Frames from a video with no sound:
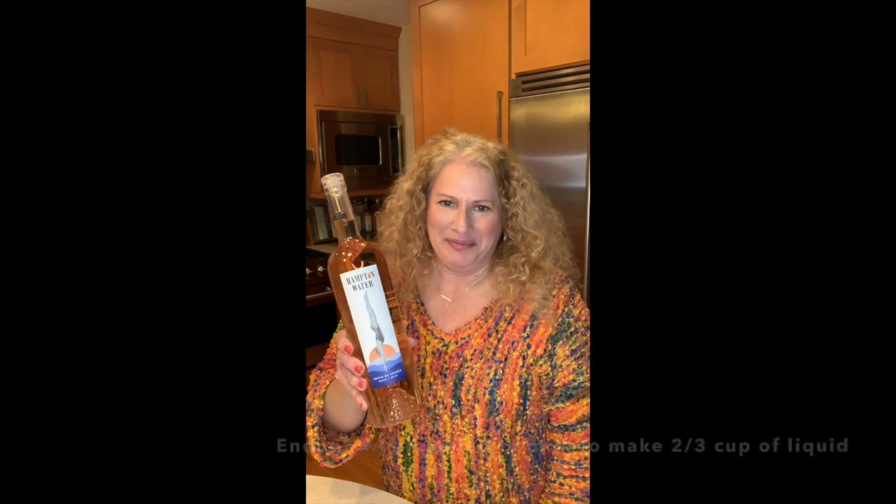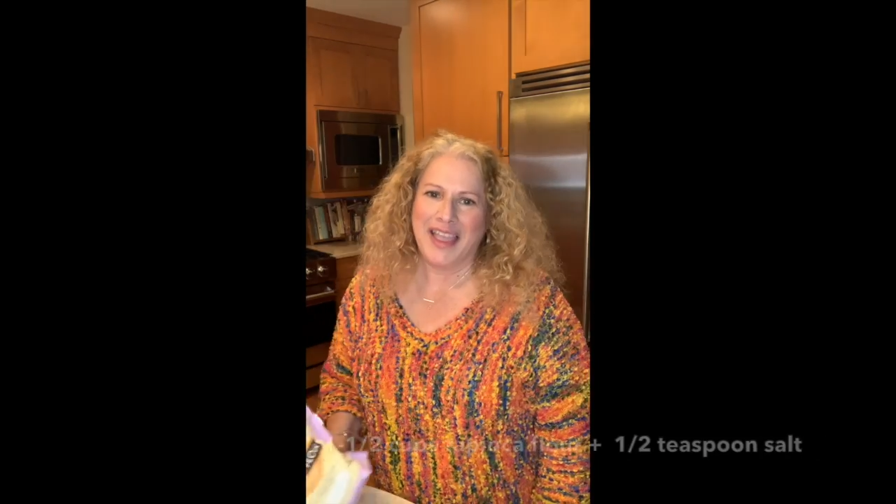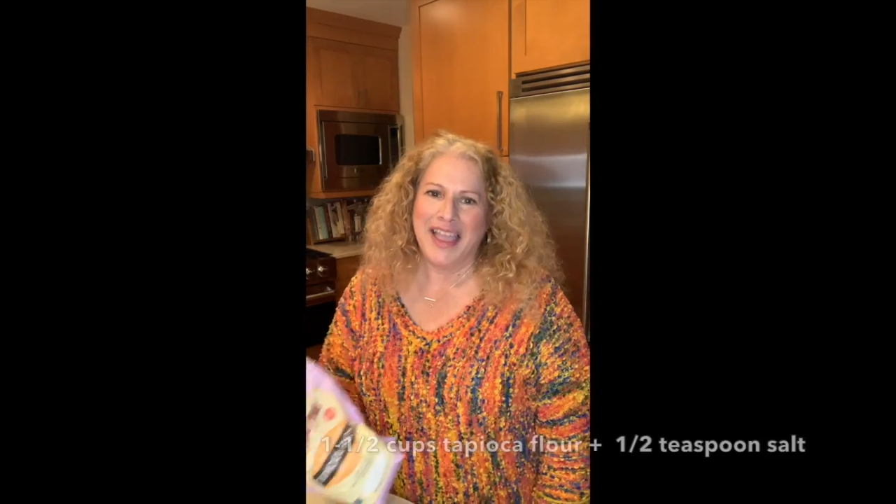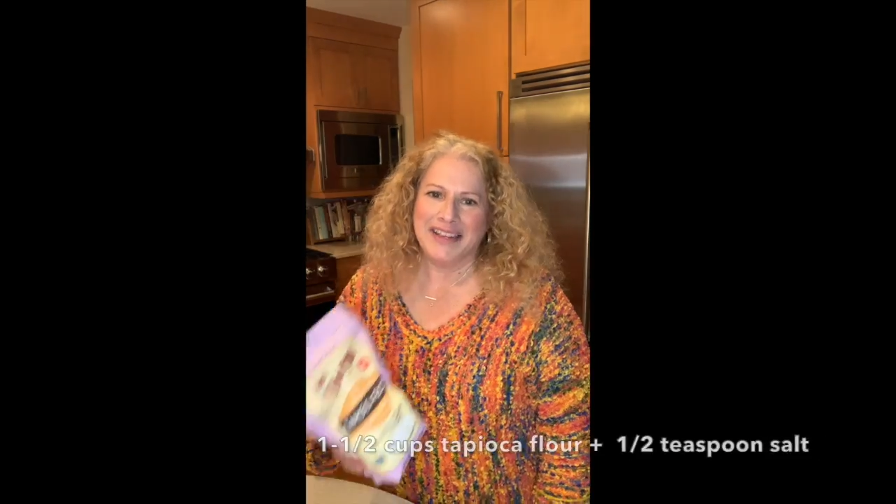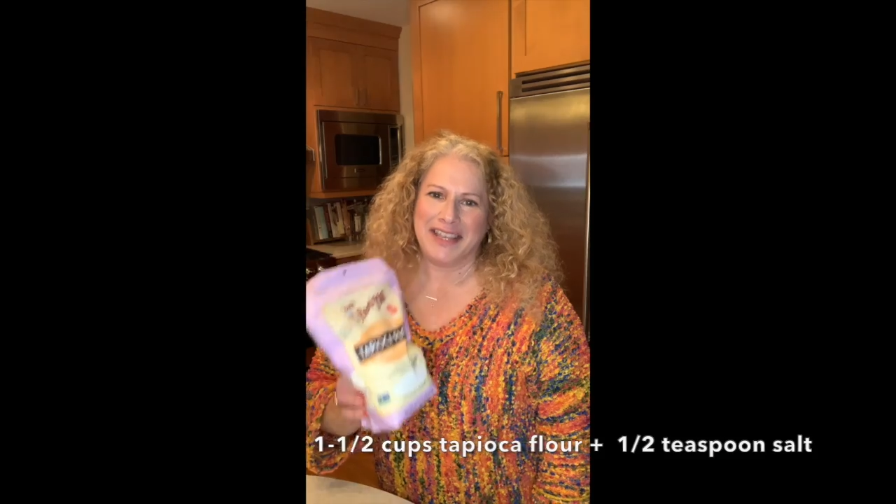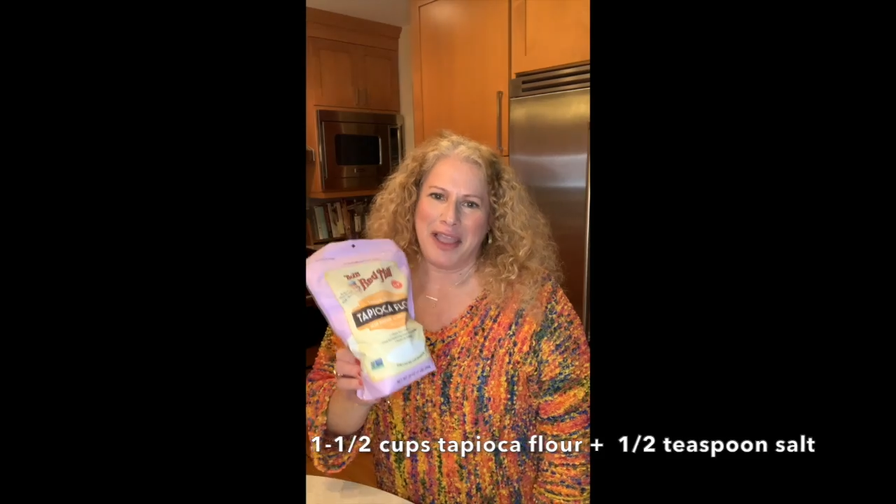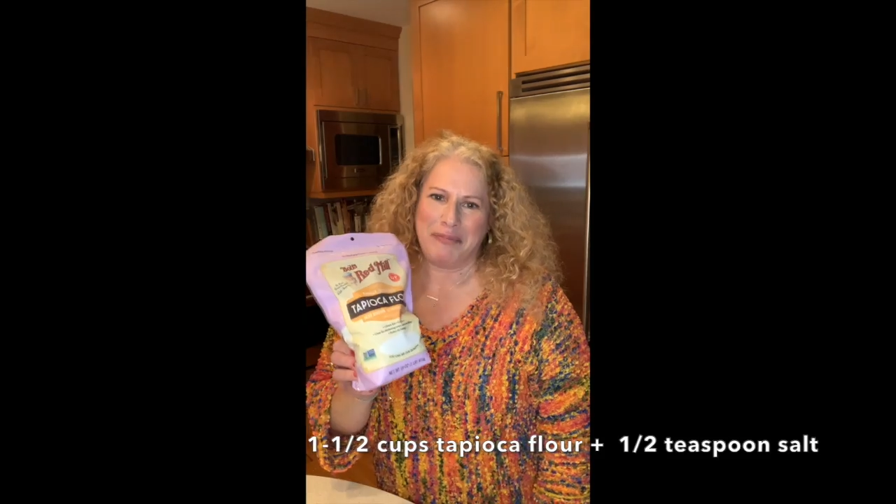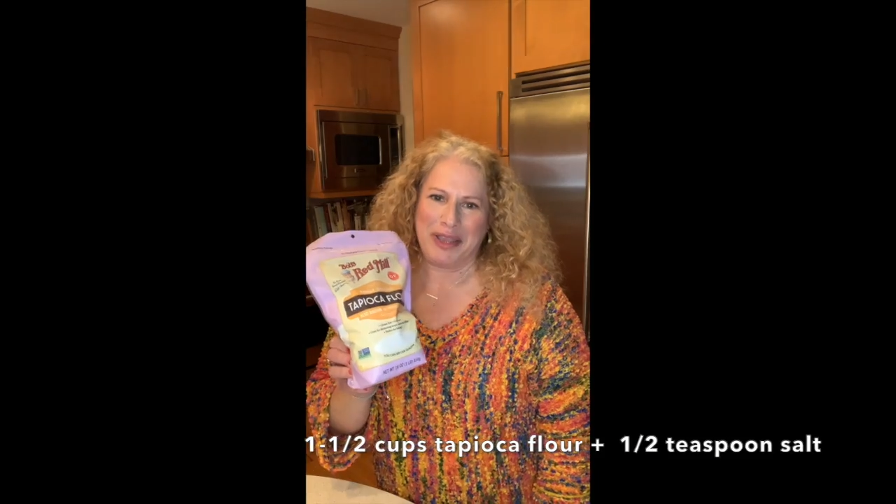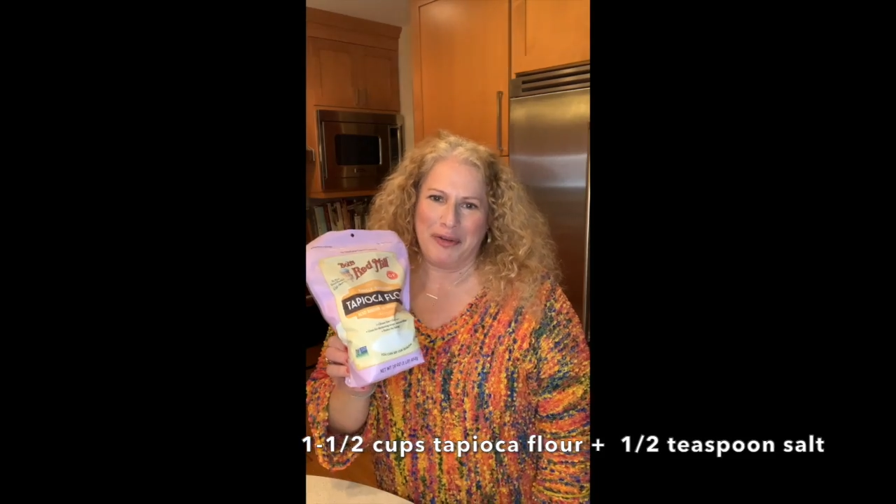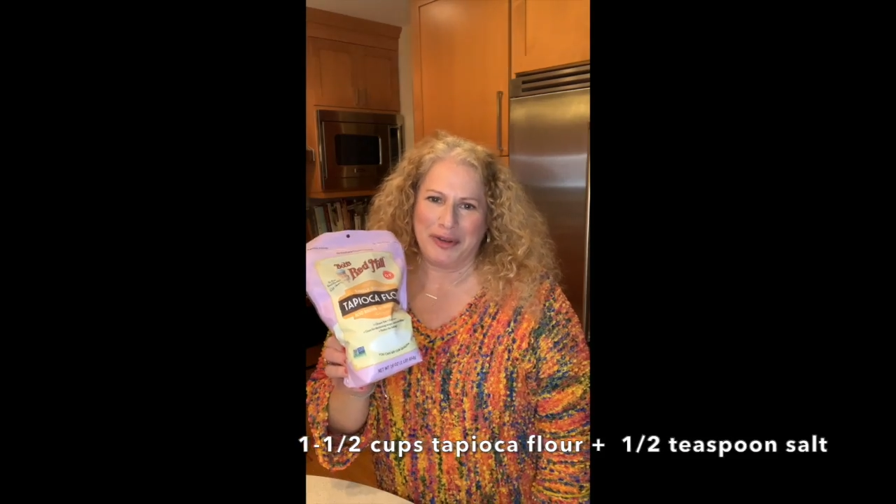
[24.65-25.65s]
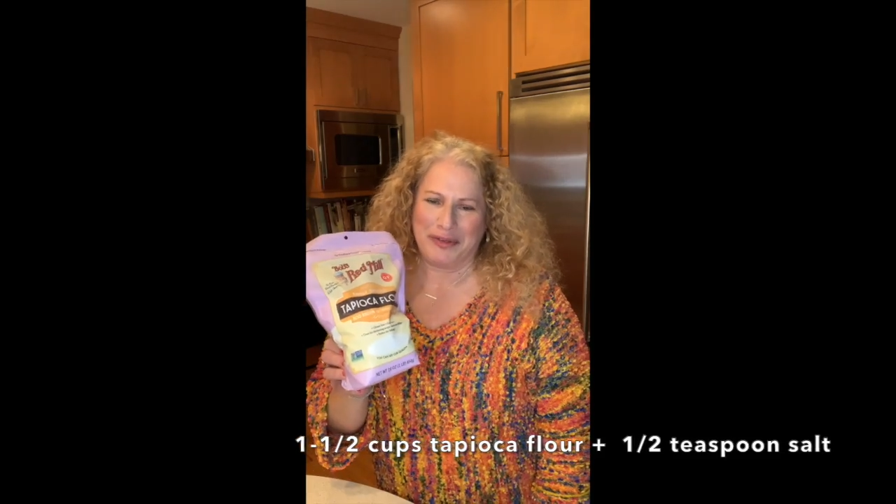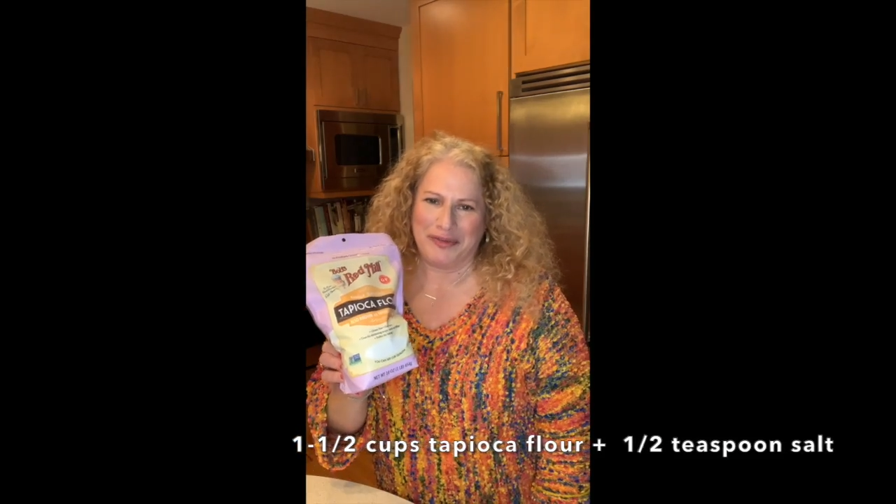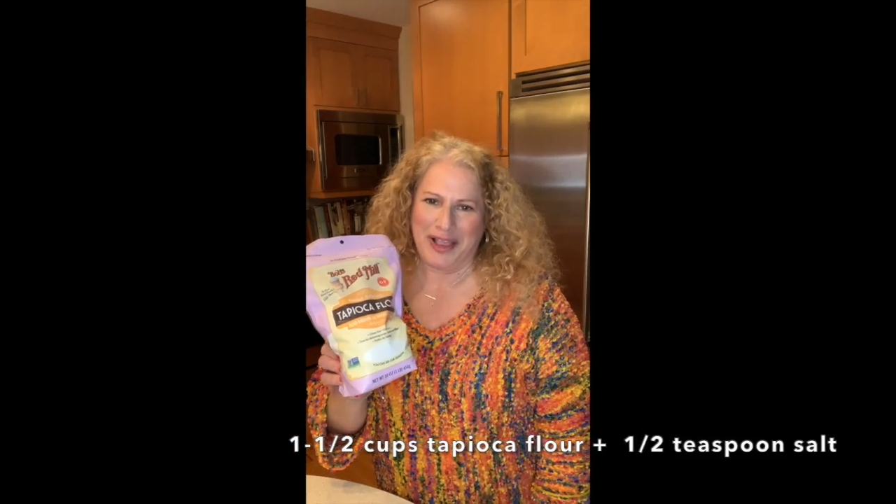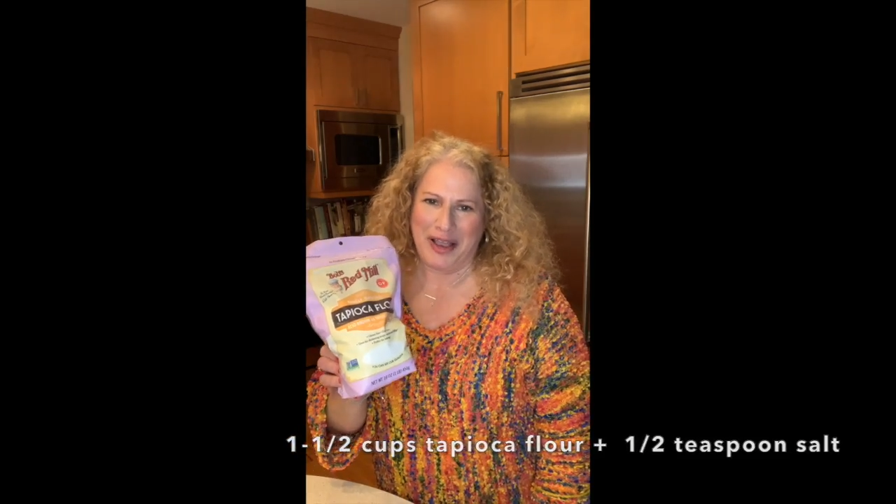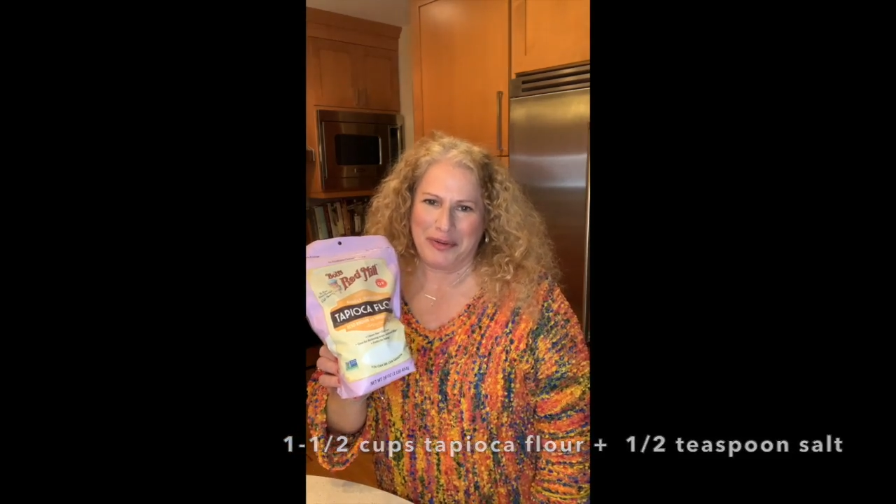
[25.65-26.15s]
tapioca
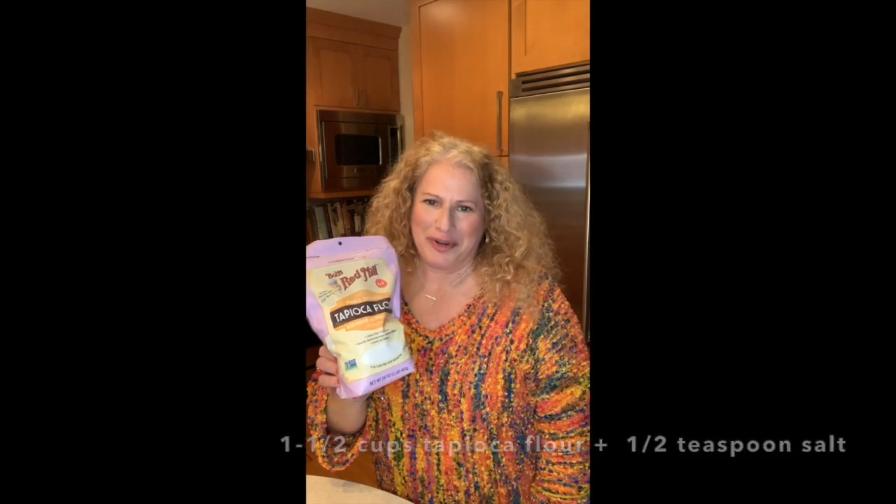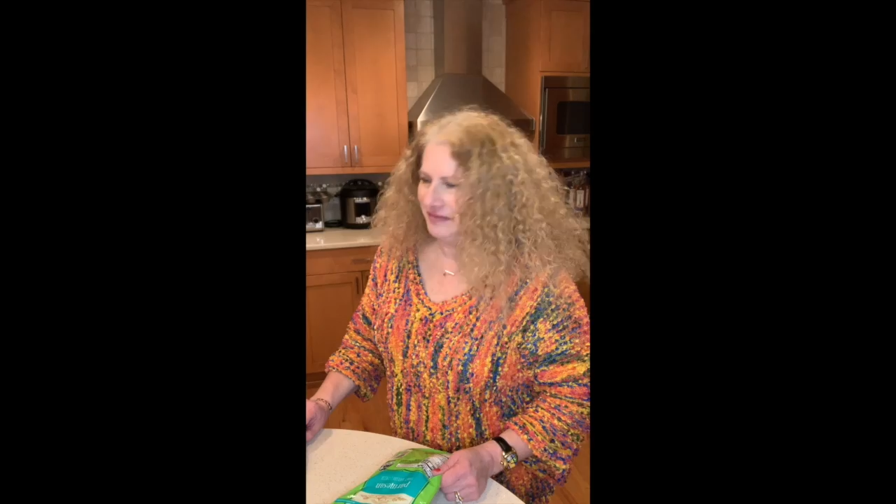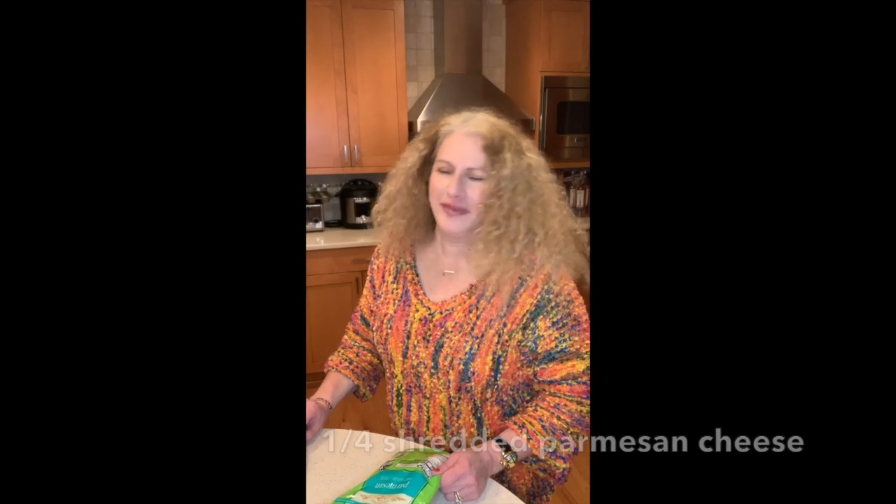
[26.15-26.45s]
flour,